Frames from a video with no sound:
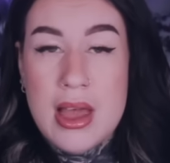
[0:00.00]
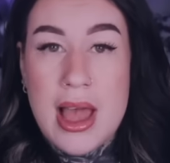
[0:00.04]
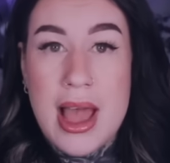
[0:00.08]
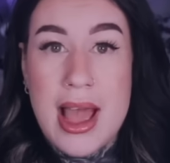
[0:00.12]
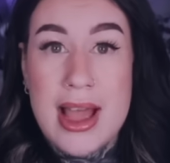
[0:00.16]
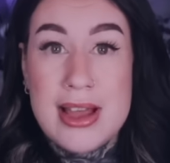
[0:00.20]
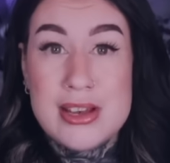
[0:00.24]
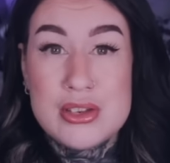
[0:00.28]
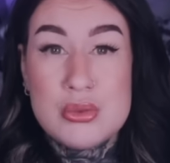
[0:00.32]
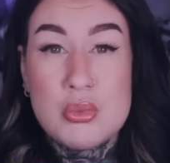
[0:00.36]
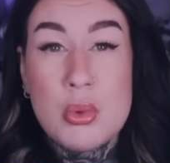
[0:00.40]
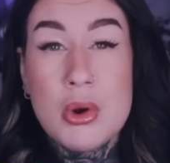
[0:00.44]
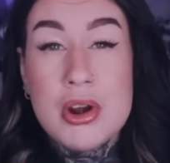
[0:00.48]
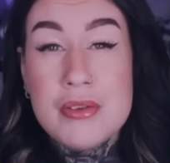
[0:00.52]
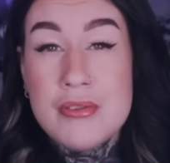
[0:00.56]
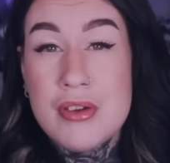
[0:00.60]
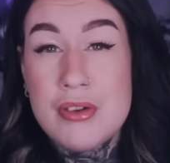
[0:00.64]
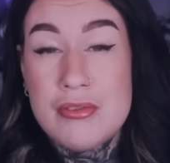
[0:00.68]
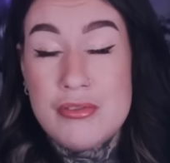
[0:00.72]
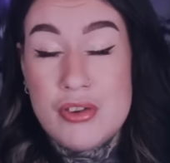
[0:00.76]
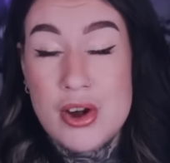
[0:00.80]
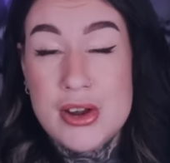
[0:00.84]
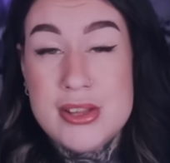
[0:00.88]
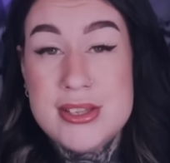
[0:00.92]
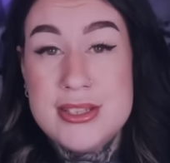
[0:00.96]
and one of her
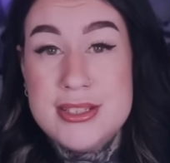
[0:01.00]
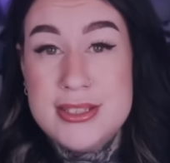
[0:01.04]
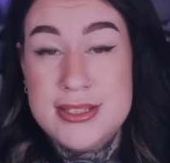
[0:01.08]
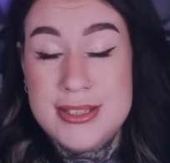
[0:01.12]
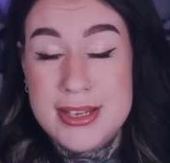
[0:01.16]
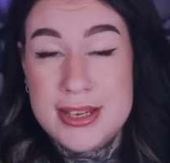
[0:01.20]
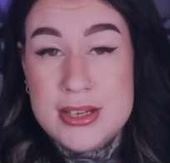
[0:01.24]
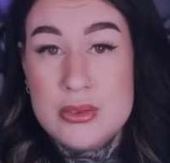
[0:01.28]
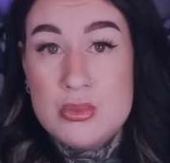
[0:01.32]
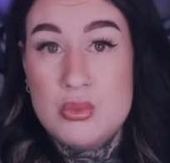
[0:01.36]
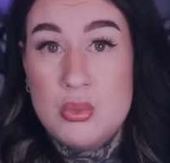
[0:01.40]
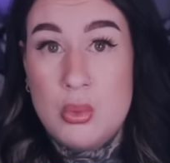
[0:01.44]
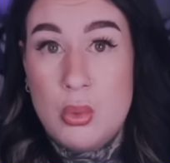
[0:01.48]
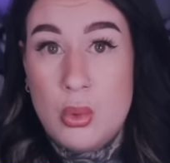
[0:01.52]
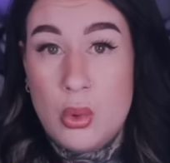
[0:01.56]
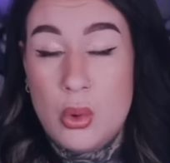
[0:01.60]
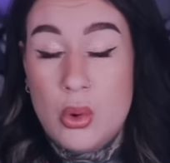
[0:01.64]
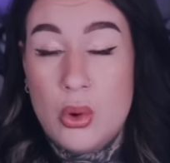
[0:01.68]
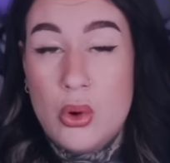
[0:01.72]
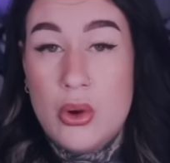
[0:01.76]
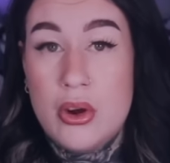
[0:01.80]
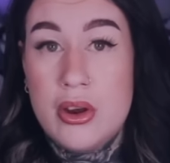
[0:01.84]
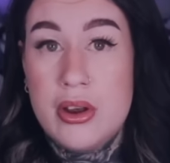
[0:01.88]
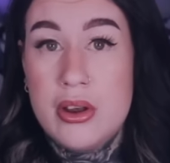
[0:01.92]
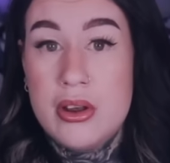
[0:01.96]
friends did
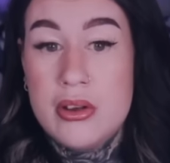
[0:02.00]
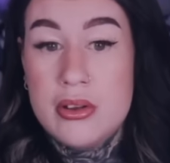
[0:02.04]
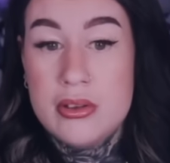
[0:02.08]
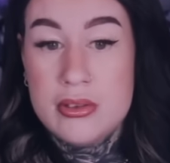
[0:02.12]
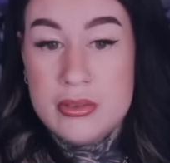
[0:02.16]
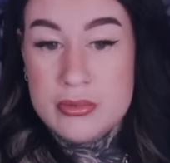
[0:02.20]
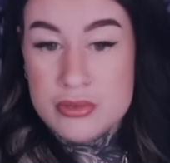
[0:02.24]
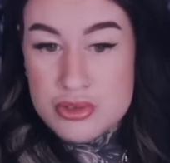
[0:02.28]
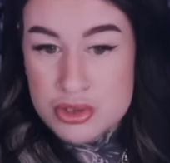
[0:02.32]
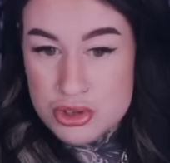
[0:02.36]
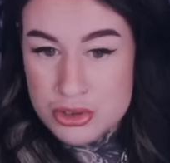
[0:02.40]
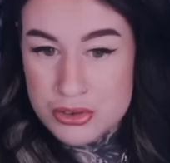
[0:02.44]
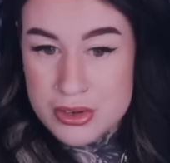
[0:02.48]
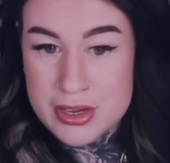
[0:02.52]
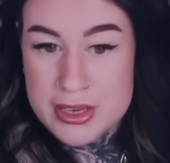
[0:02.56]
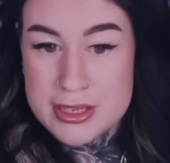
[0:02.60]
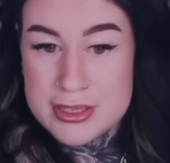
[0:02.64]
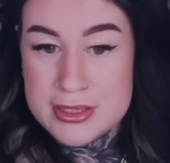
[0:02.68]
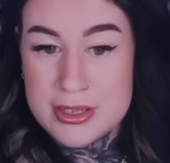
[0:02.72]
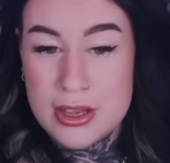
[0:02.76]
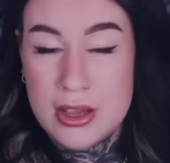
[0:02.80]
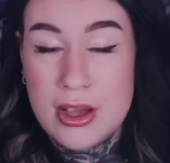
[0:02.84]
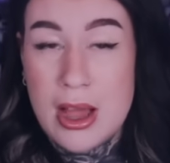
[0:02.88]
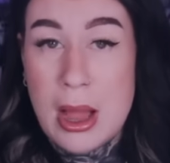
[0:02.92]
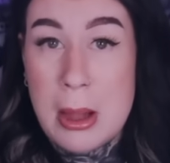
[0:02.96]
warn
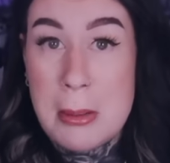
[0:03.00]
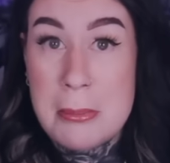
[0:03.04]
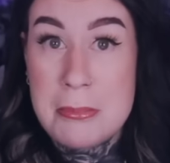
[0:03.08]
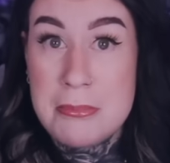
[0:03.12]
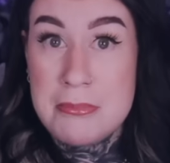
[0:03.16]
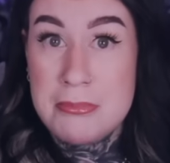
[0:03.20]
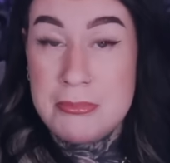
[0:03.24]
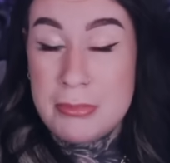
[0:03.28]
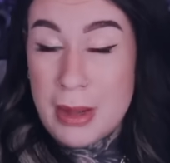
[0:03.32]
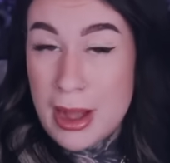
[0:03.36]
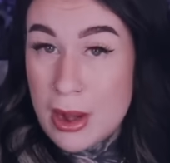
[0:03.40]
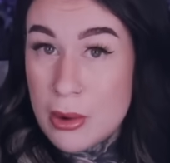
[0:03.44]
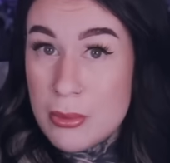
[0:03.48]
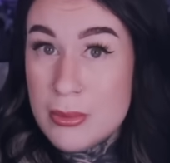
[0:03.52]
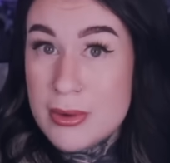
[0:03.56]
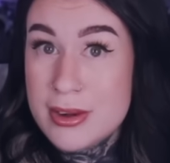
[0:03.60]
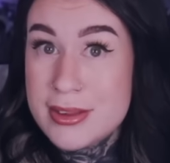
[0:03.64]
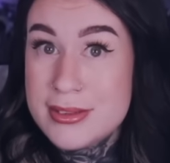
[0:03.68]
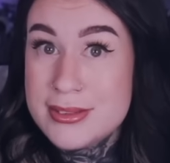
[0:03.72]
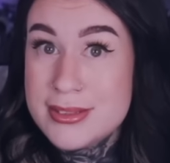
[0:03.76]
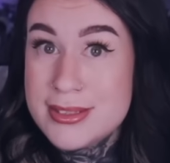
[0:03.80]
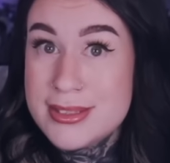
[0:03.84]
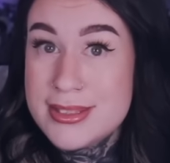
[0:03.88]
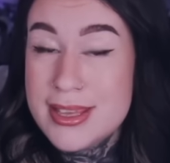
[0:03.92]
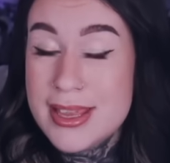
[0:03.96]
Teresa about about
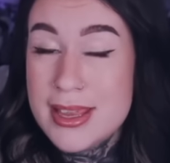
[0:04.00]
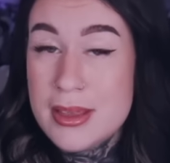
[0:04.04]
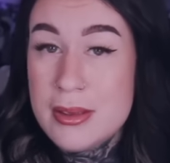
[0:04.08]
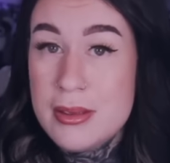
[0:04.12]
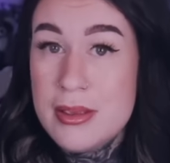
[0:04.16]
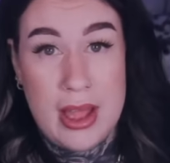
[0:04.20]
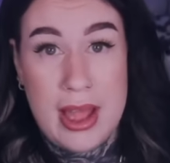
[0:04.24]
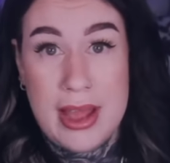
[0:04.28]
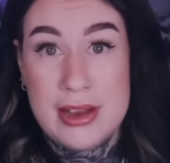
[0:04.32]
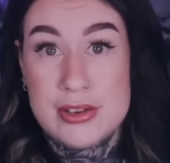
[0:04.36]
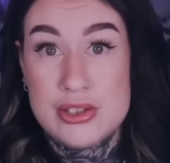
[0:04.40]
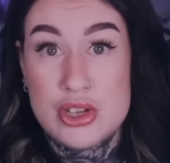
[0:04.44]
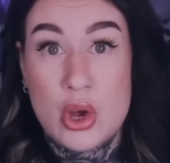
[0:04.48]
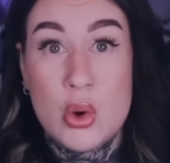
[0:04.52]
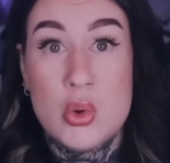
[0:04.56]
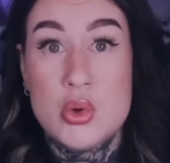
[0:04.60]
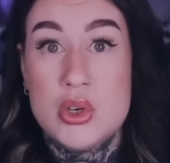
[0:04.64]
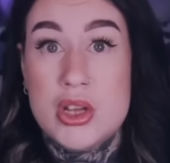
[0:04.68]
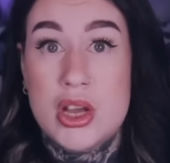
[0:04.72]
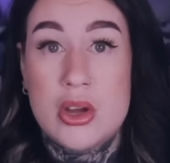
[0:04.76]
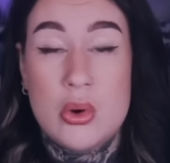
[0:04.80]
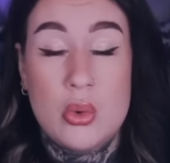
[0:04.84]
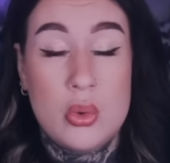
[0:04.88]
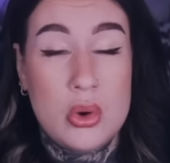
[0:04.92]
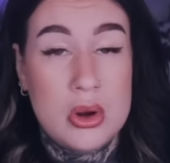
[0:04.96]
Lindsay and told
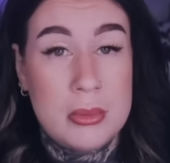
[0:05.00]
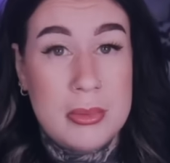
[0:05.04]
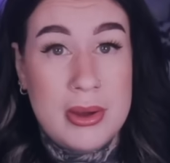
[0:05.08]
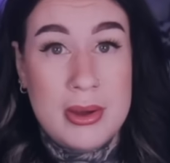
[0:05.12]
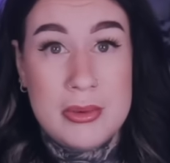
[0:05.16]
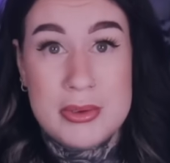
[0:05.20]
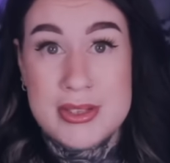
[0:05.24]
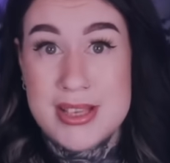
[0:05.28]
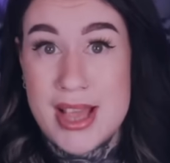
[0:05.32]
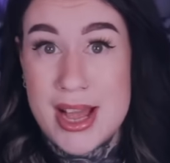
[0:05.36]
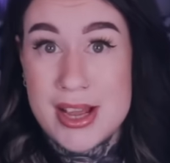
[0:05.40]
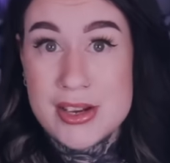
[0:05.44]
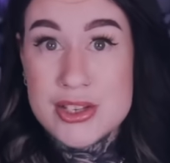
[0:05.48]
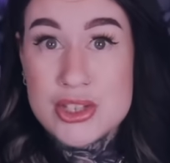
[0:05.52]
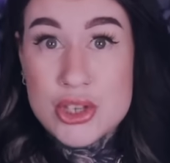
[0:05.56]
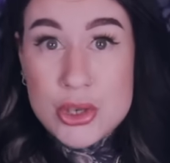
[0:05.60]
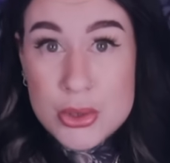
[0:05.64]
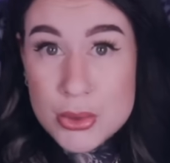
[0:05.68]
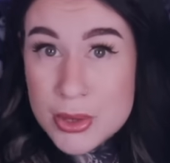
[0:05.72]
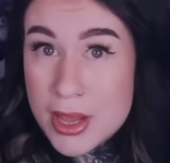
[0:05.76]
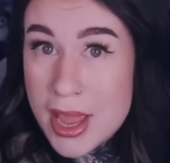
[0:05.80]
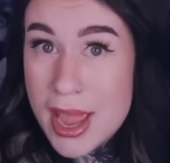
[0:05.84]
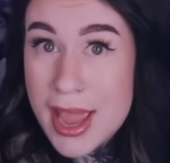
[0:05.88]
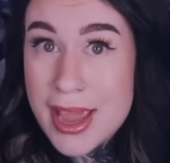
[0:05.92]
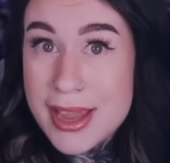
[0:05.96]
her all about
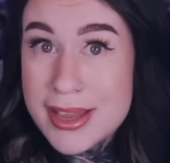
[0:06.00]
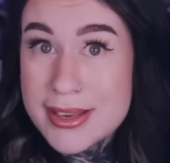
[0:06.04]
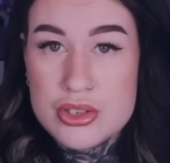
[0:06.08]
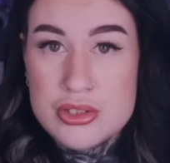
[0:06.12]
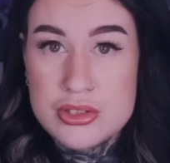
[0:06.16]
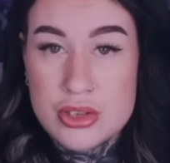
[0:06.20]
Tattoo Gate.